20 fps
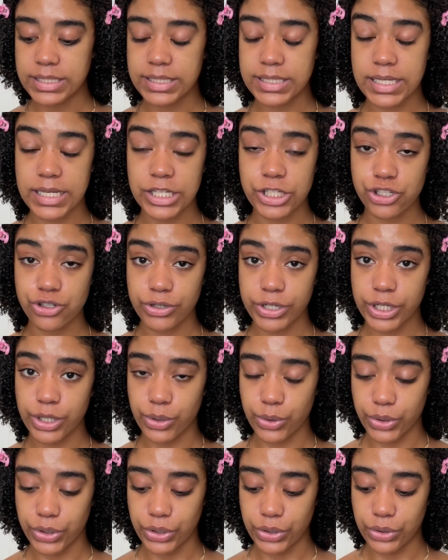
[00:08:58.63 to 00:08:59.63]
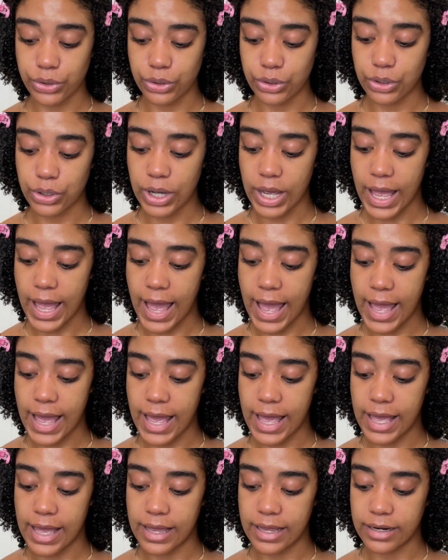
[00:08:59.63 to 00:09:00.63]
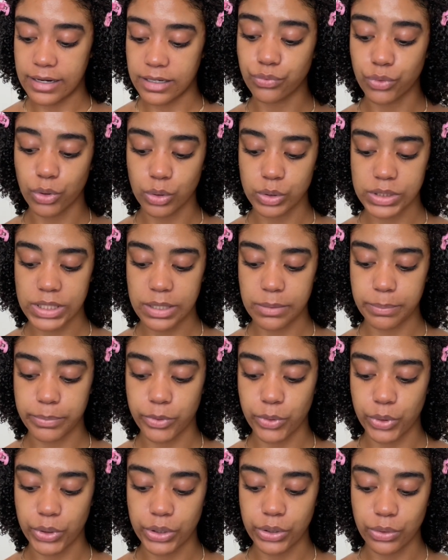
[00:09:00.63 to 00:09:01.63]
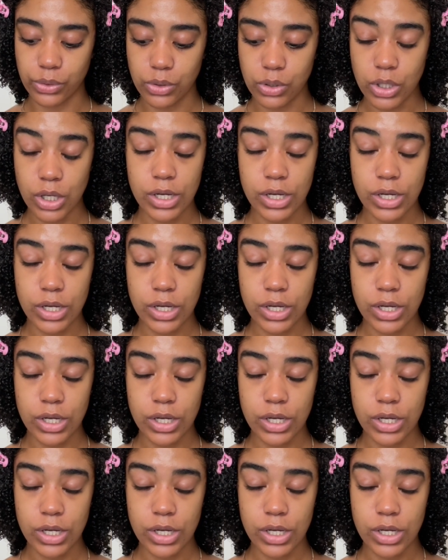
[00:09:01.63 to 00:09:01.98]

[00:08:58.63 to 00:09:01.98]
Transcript: tea tree oil, and rosehip oil.